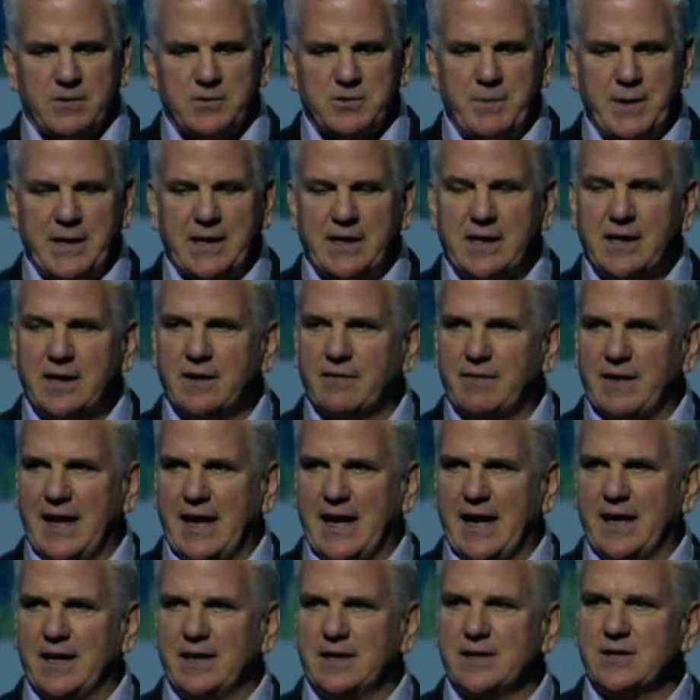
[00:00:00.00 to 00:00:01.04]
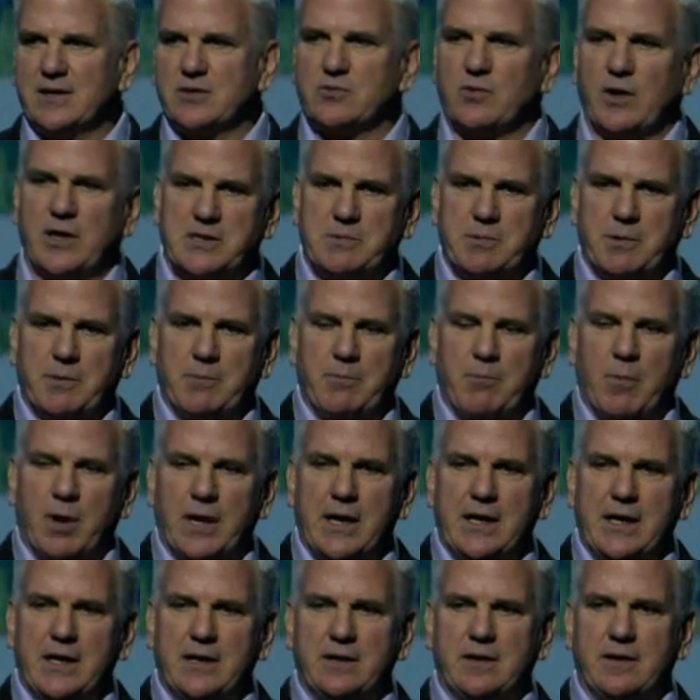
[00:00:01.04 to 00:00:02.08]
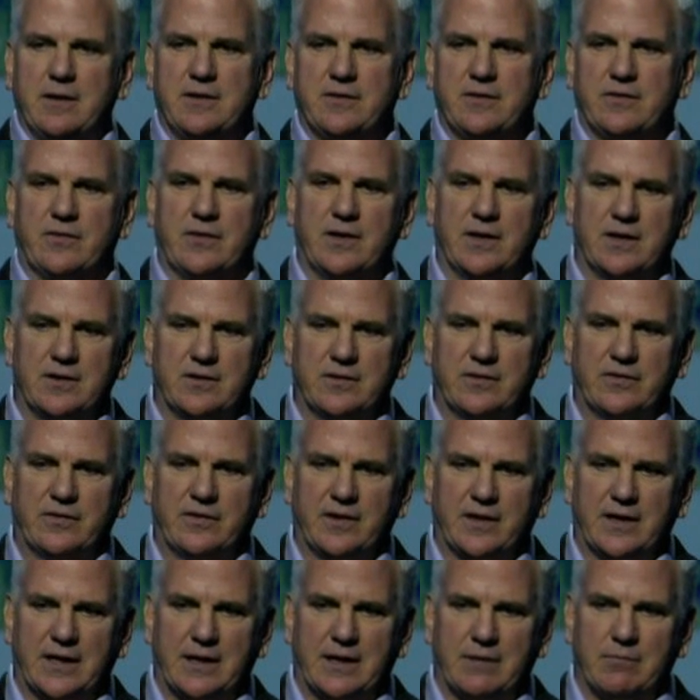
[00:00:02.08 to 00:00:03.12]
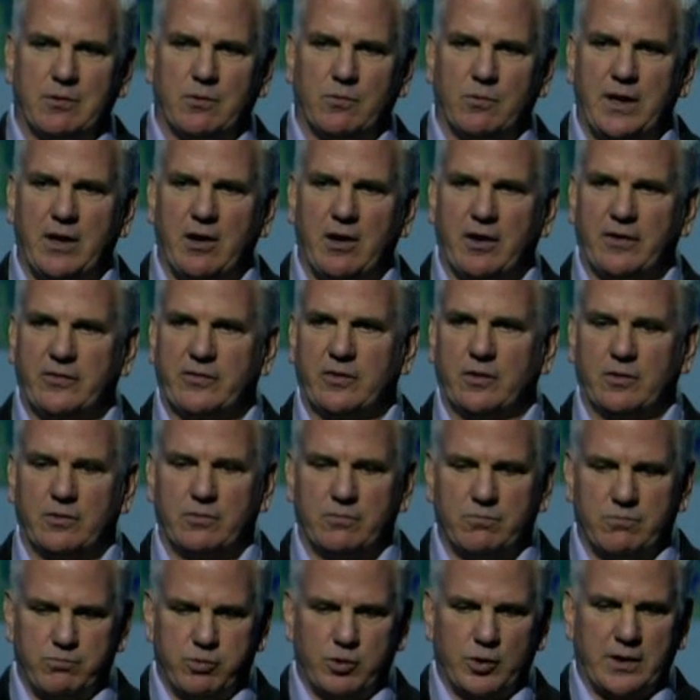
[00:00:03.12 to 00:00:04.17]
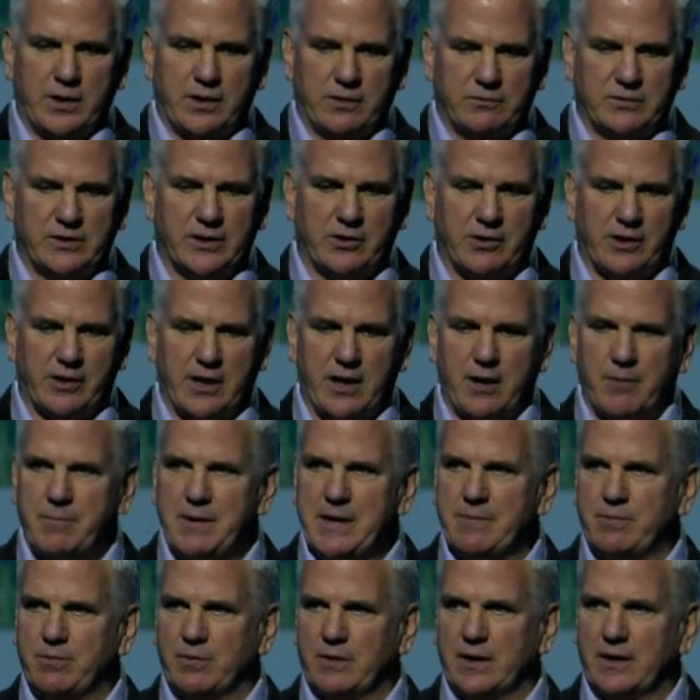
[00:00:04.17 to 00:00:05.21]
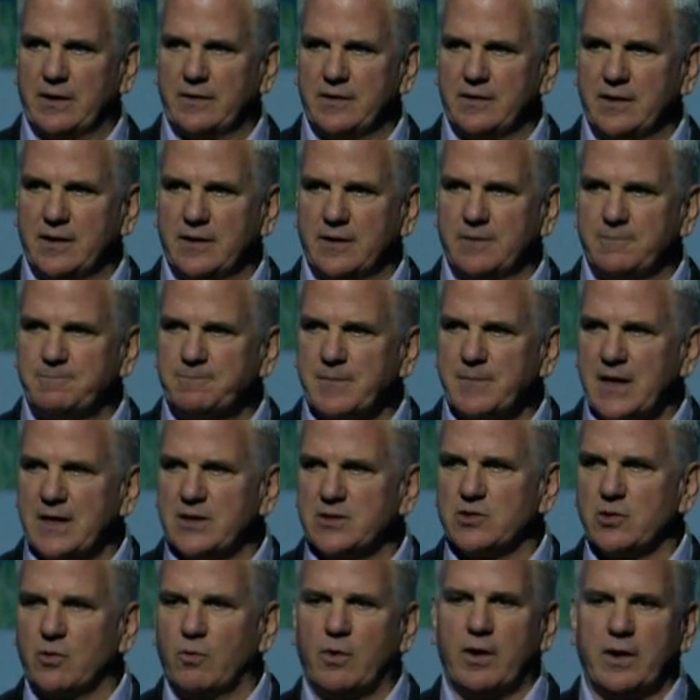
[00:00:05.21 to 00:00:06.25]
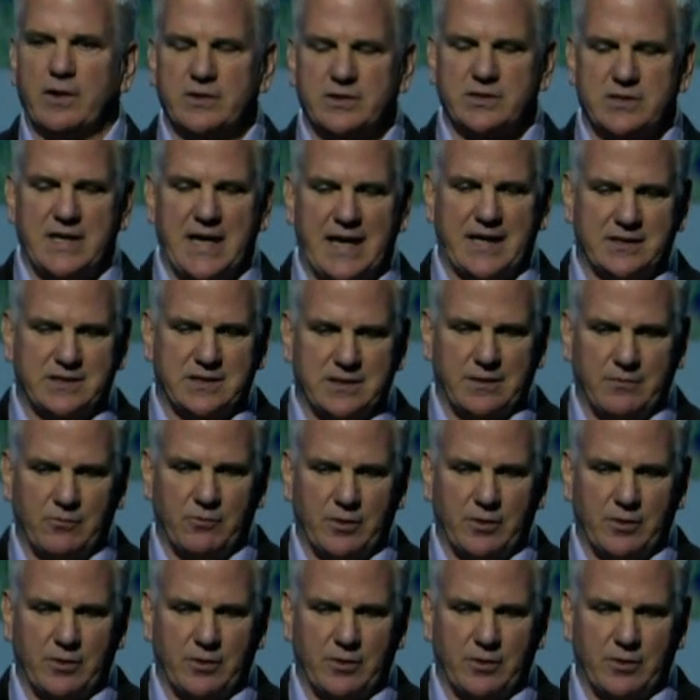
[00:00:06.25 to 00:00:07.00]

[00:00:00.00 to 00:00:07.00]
Speaking of that, it's great to put money into these things, but we also put literally our people out there. And so one of the stats that